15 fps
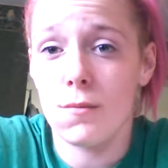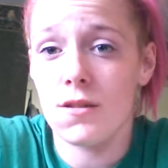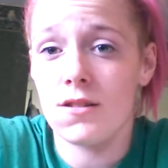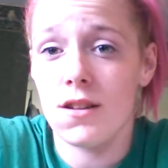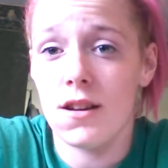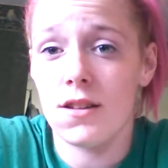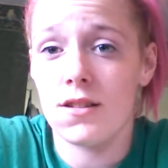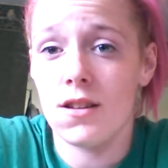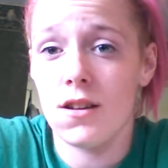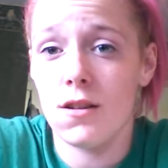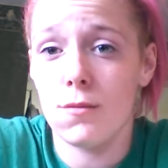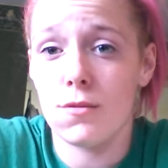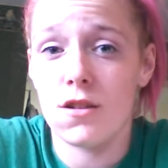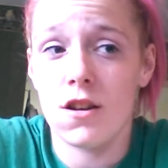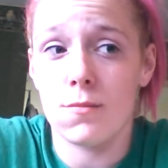person I had to
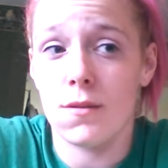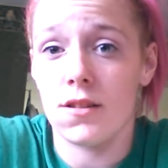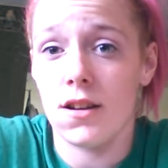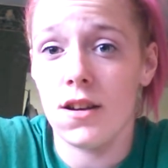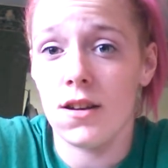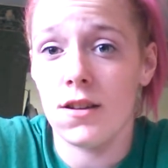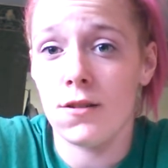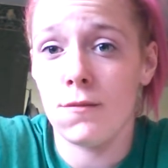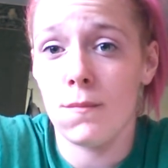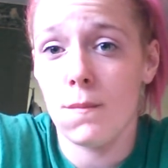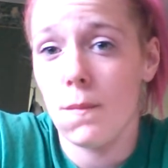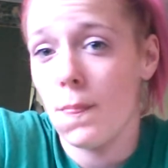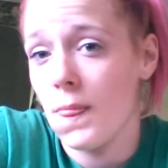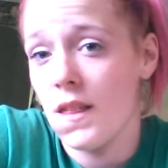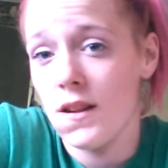tell besides my dad.
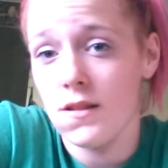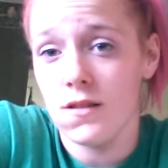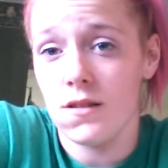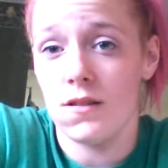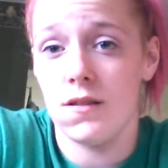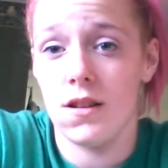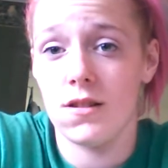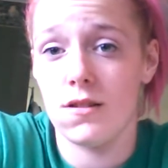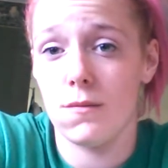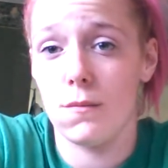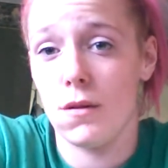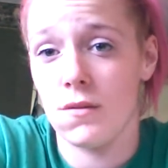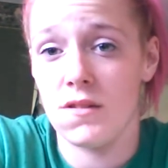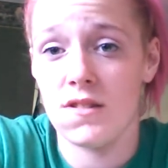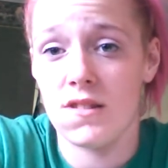So that's a
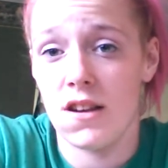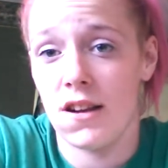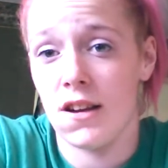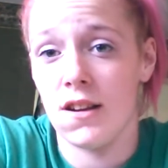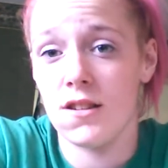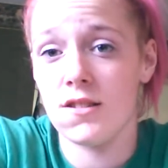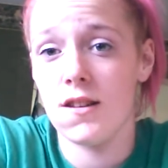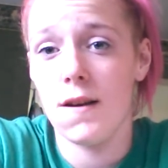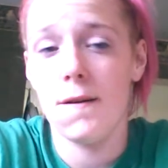bonus, I guess.